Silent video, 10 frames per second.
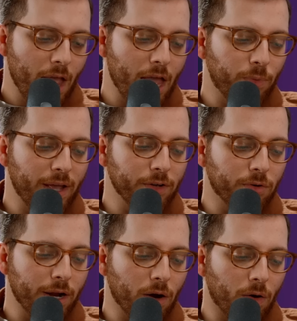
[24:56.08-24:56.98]
And we have a
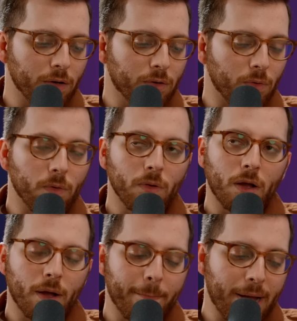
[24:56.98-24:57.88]
great
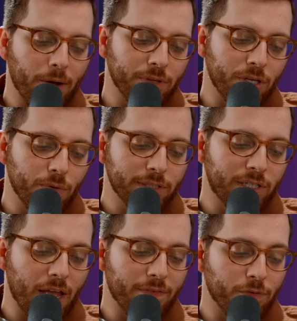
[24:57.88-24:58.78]
article about the
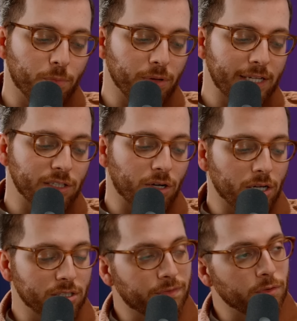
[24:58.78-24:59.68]
USDA food plans and
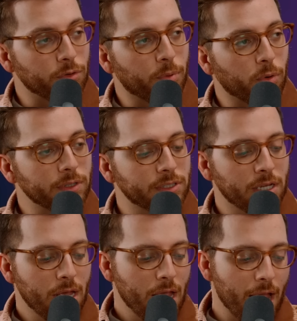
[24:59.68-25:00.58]
cost of food
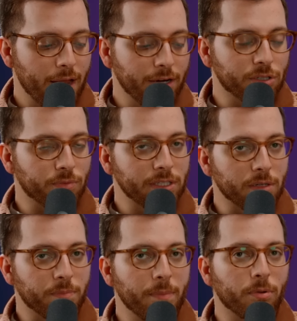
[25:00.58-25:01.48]
reports. And here's the
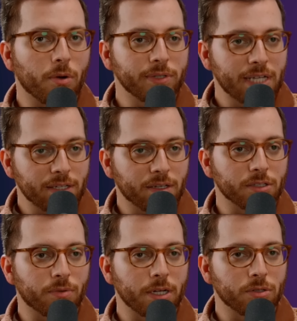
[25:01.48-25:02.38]
reason people are always
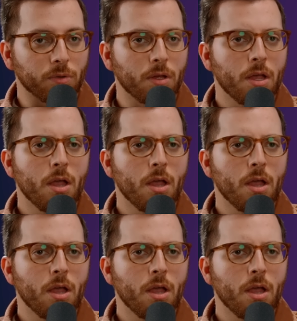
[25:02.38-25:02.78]
asking us, Rachel,